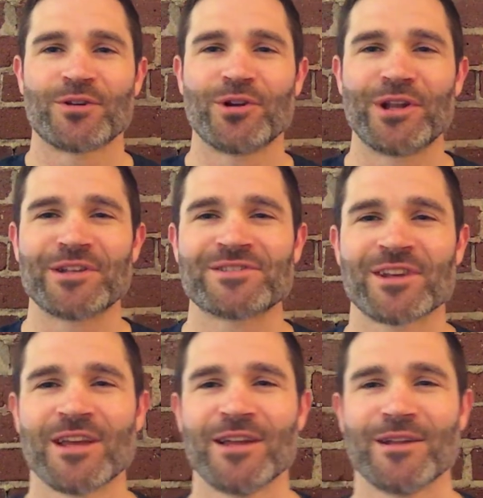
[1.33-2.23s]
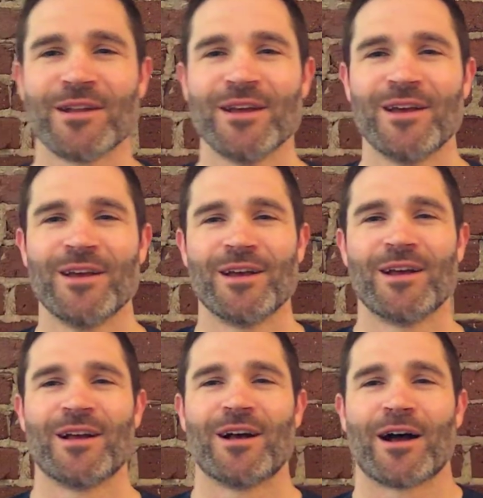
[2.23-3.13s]
Greetings again.
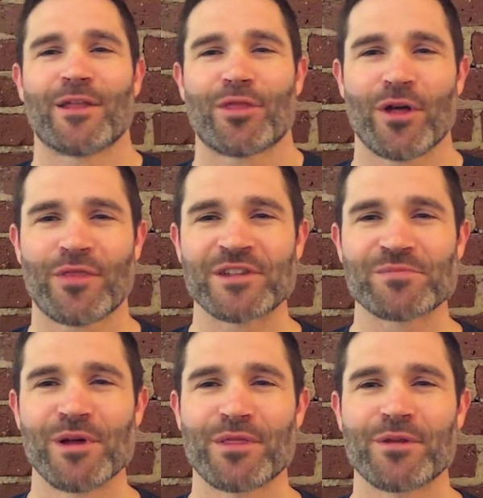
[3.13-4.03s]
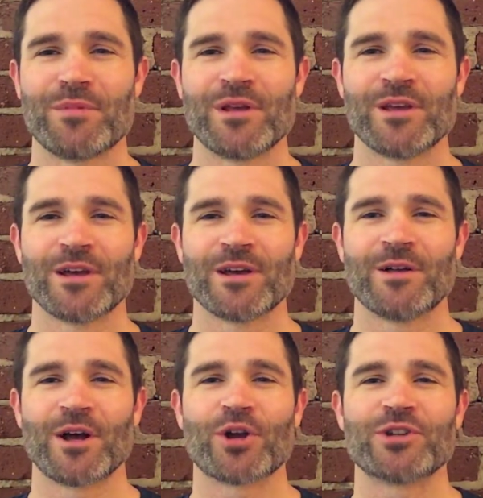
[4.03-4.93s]
I thought this month would be
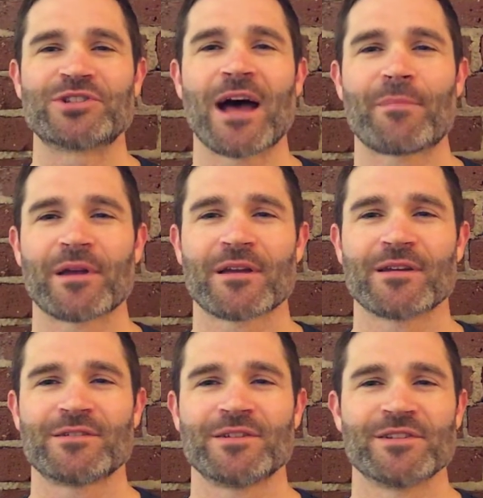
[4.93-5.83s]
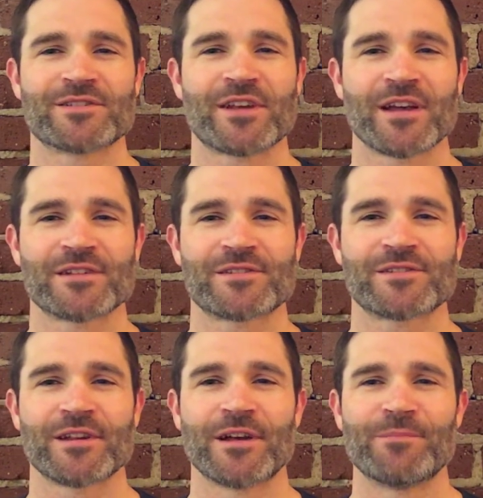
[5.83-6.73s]
a good topic to
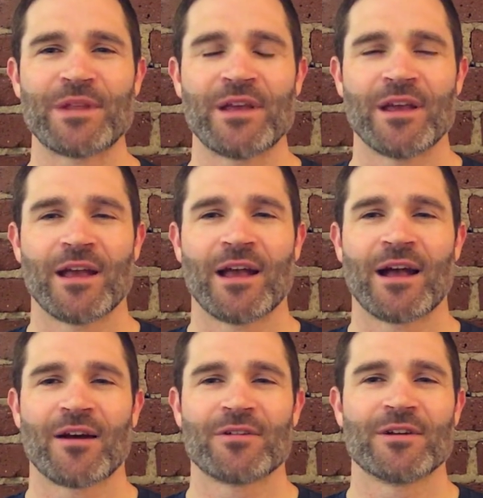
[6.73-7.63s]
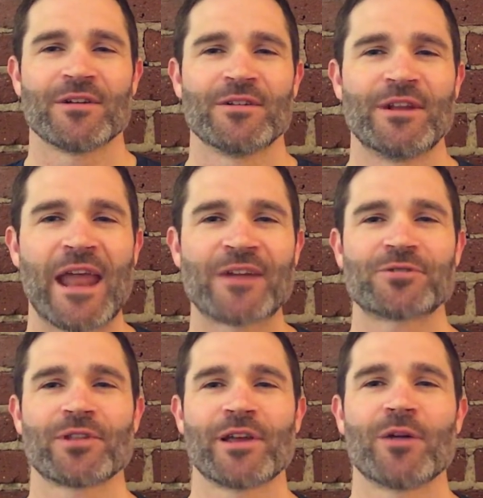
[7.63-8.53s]
discuss how to
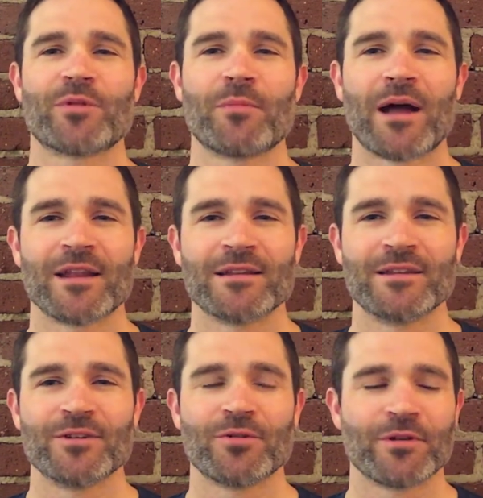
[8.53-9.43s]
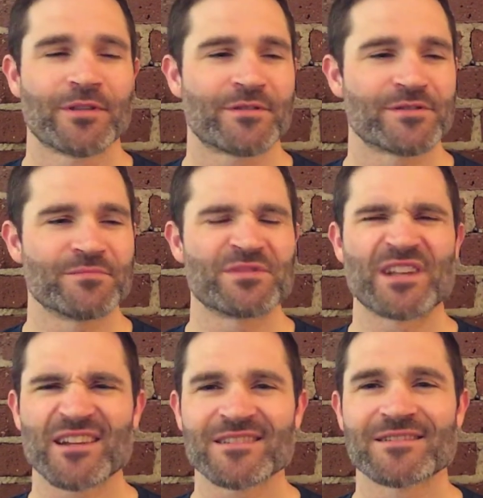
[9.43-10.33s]
naturally help your body deal with some
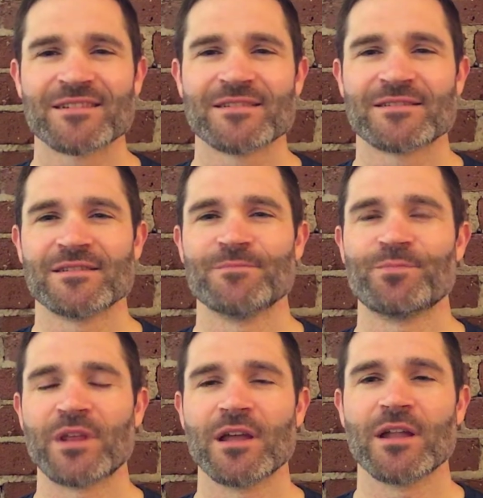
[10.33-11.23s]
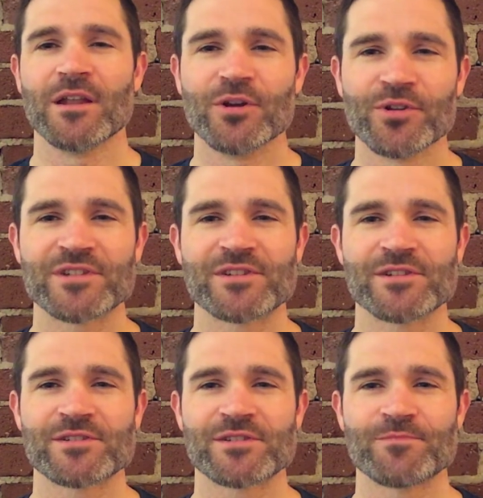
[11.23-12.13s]
sicknesses and
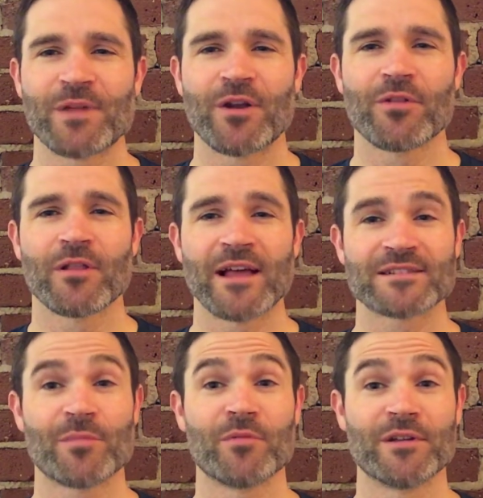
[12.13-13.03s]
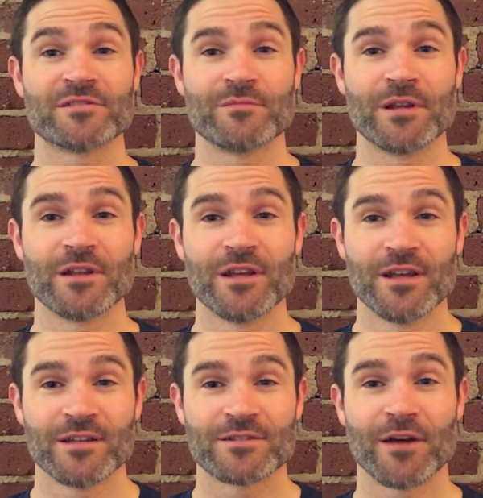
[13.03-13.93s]
illnesses. I know the last couple months have been
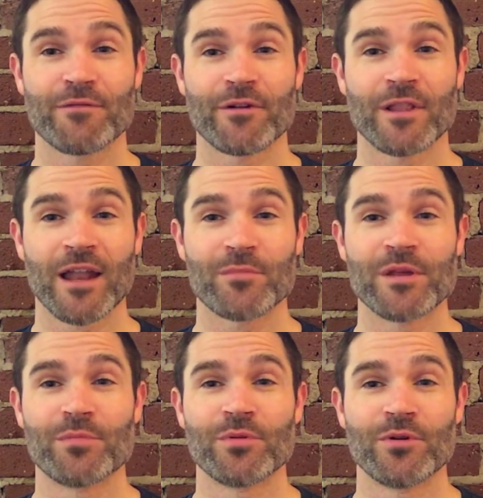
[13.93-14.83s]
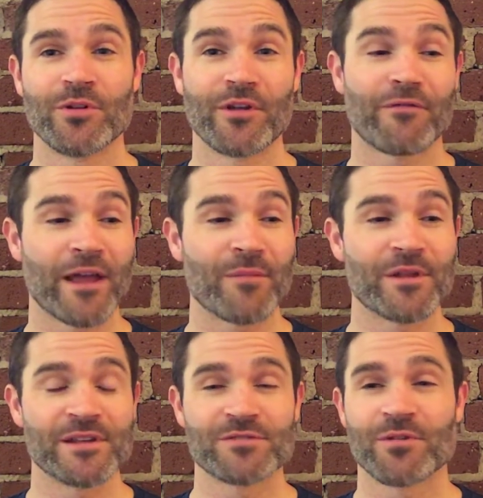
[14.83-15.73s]
tough for a lot of people and their
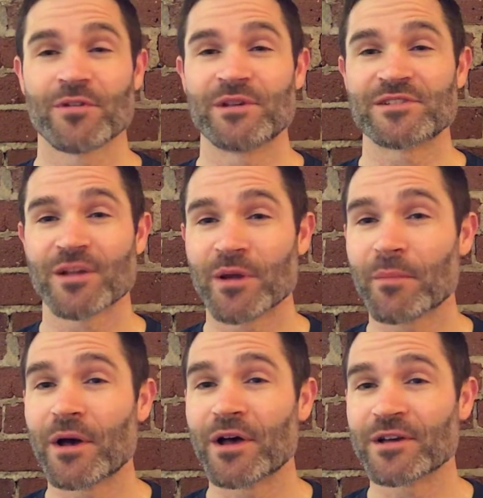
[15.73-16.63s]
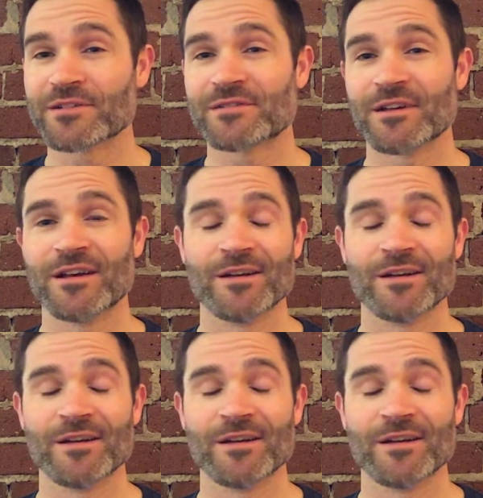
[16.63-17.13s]
families, whether it be stomach bugs,